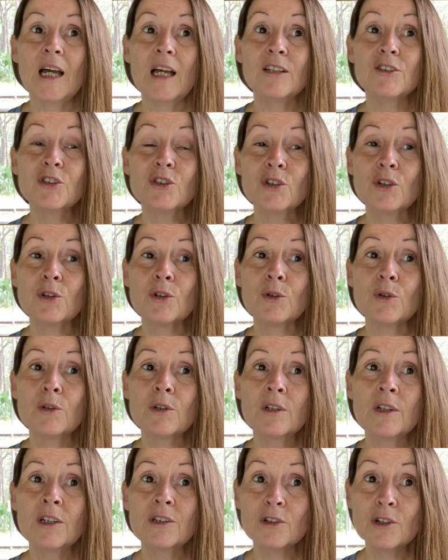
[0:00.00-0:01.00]
And so,
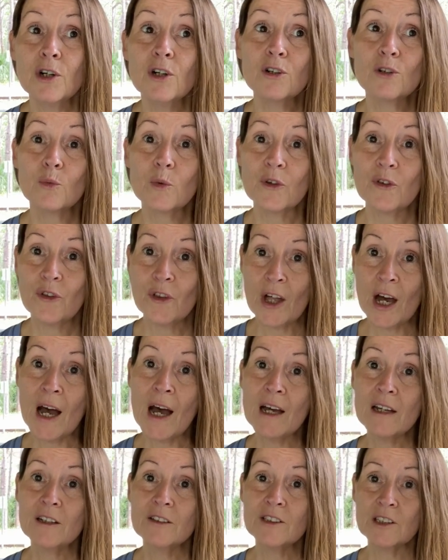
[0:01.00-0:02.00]
concurrent with
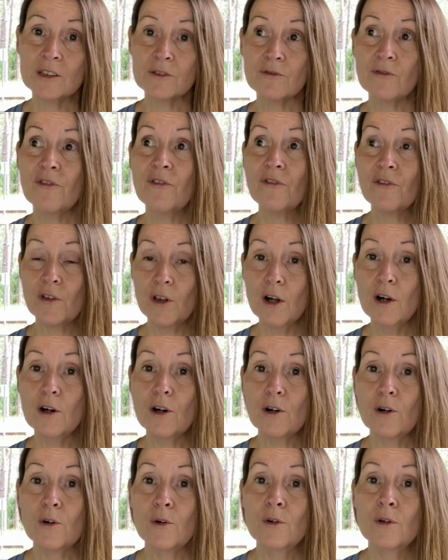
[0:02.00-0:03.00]
that, it's in
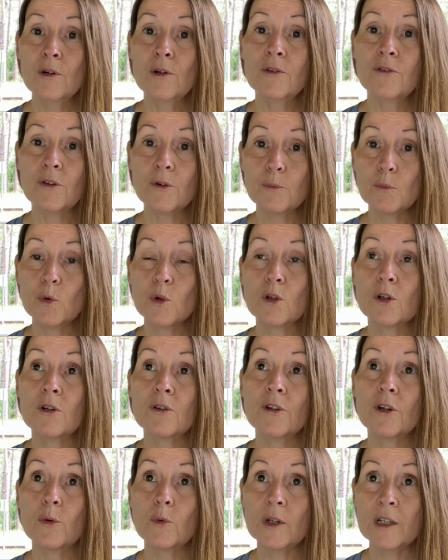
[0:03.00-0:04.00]
flow. The
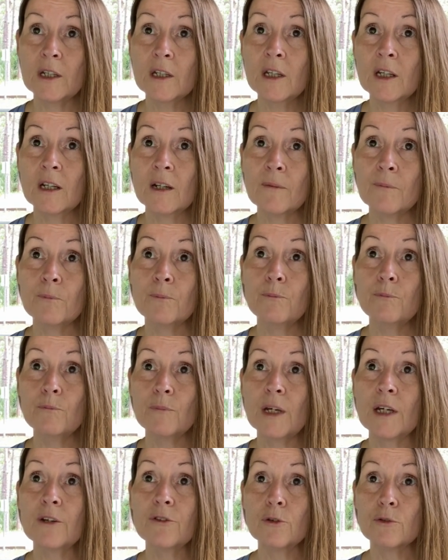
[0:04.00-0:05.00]
more that we can
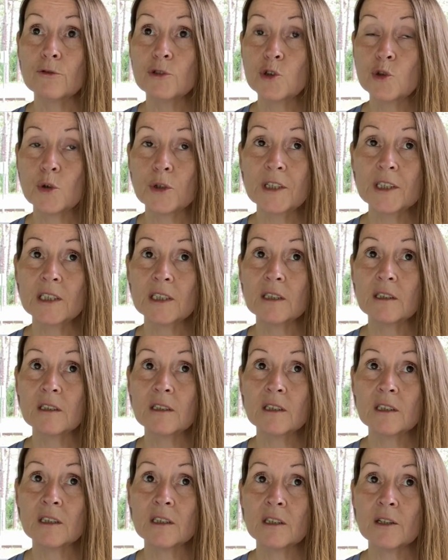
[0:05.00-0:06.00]
make those
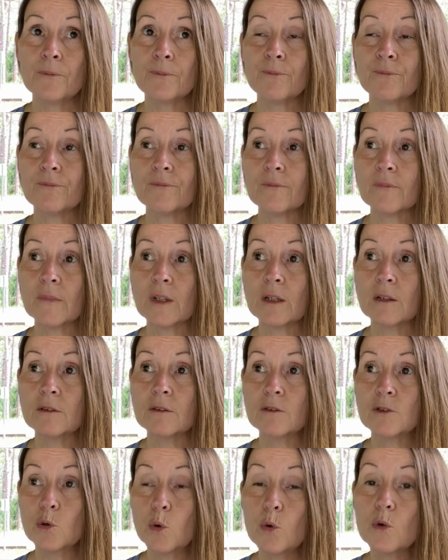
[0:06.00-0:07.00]
choices
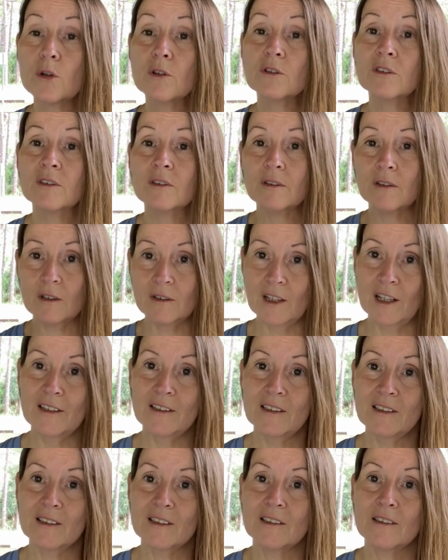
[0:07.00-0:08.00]
towards the
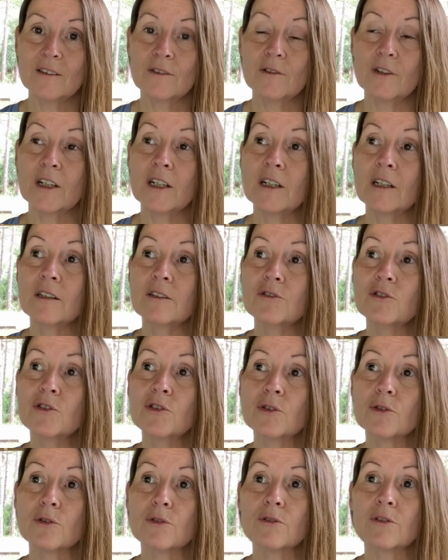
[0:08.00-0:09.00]
light, right? And
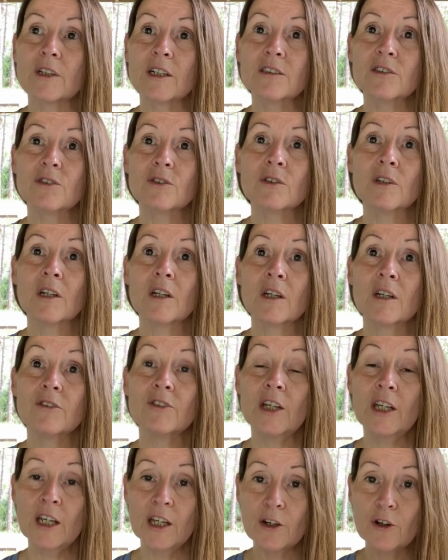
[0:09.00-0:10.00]
so, that's
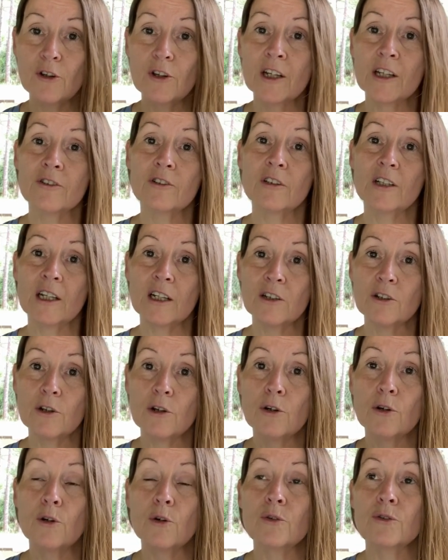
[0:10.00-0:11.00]
the healing, letting
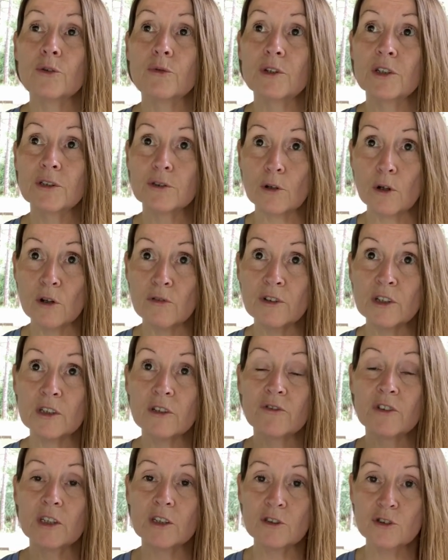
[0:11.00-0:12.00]
go, and the
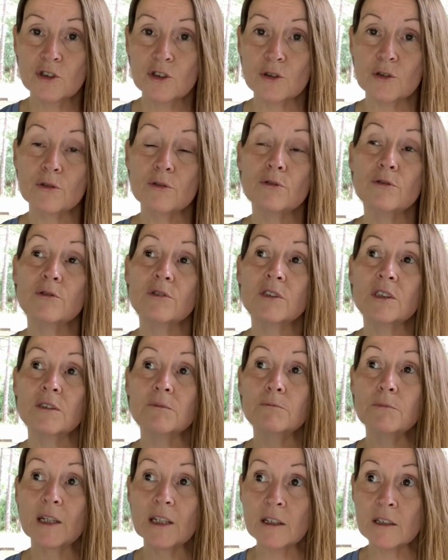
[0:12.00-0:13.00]
resolving of the issues,
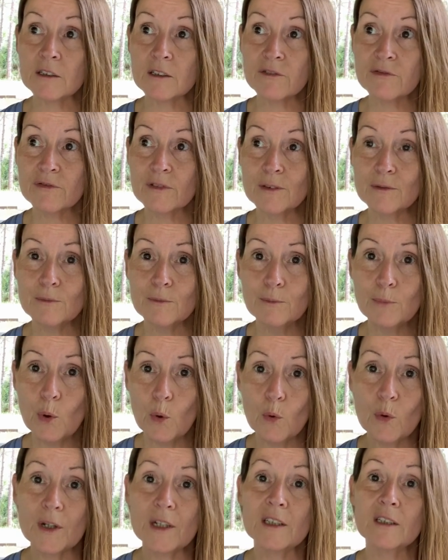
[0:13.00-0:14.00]
and making different
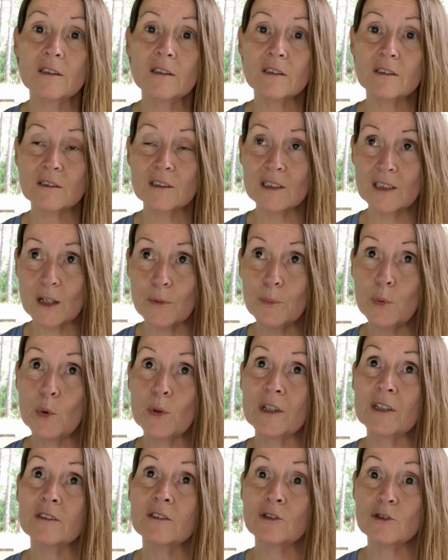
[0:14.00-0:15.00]
points and set
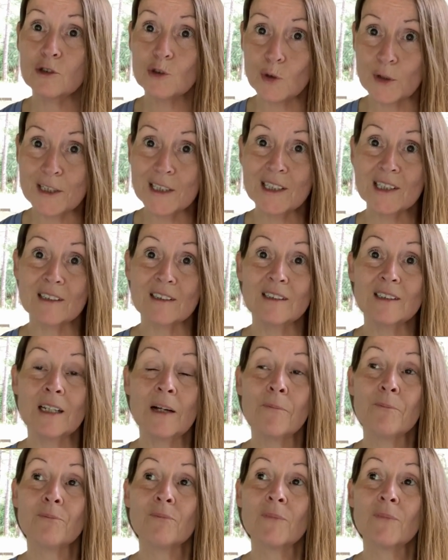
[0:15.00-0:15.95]
points and choices